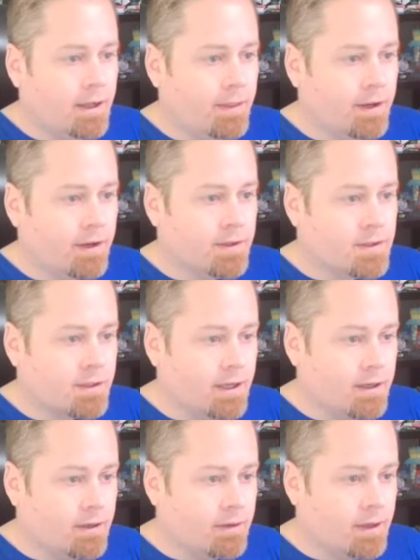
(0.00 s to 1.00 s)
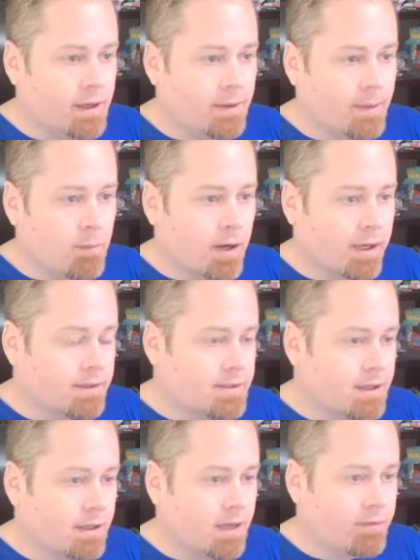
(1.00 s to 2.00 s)
then all of a sudden the markets
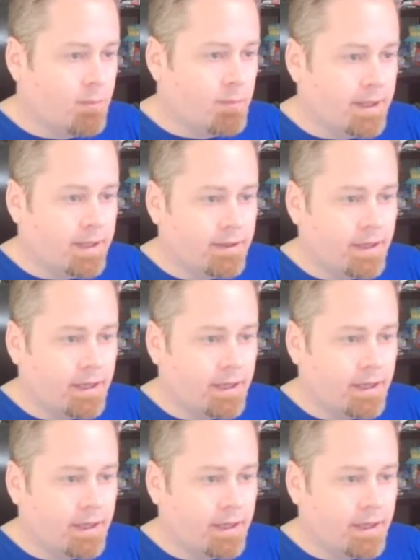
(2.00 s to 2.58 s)
sell off a bit.